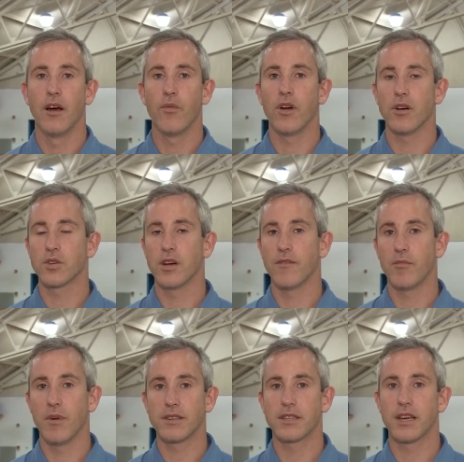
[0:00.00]
We also have a
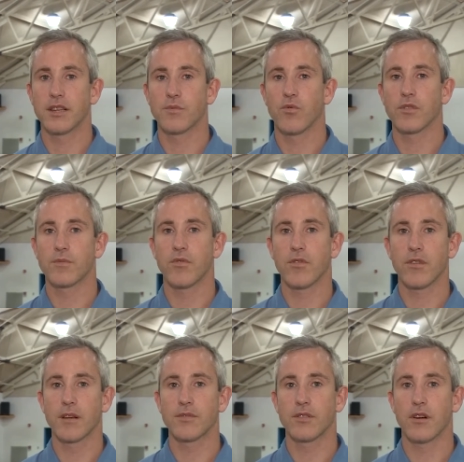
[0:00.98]
Mustang sports
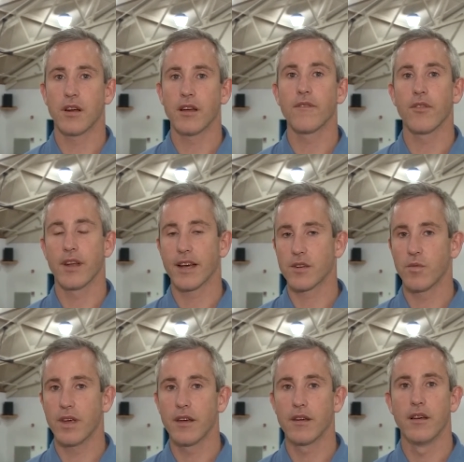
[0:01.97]
program starting for next
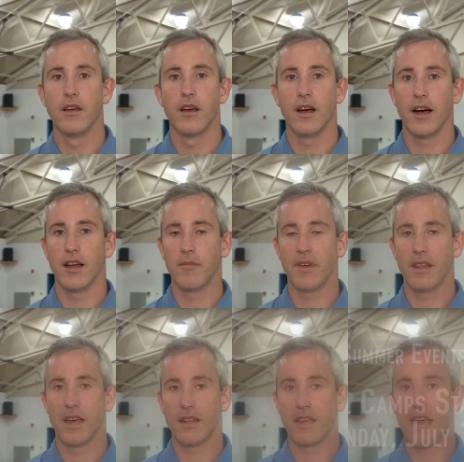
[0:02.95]
week uh, to be that